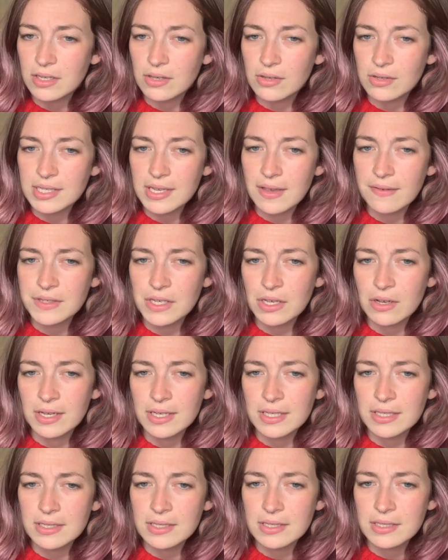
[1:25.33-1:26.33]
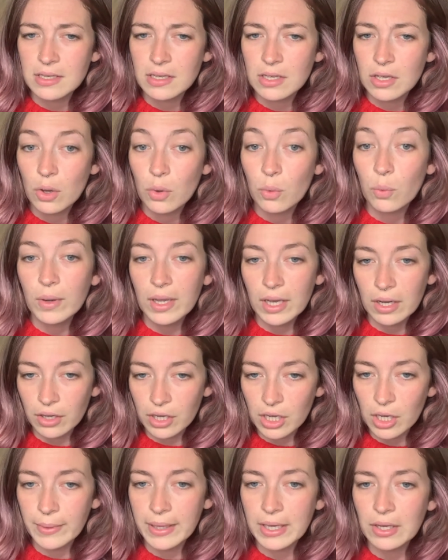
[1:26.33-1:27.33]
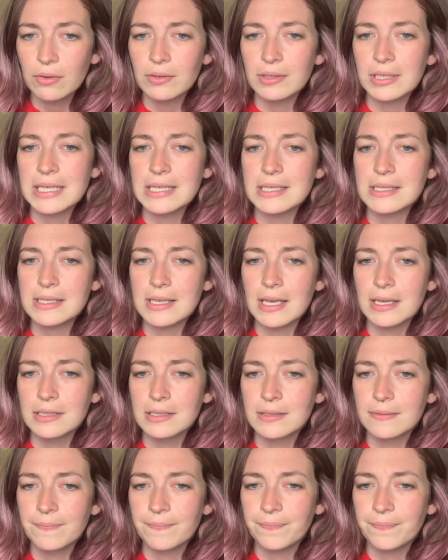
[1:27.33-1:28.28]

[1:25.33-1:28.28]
Yosef's eyes. "We are going on," he said,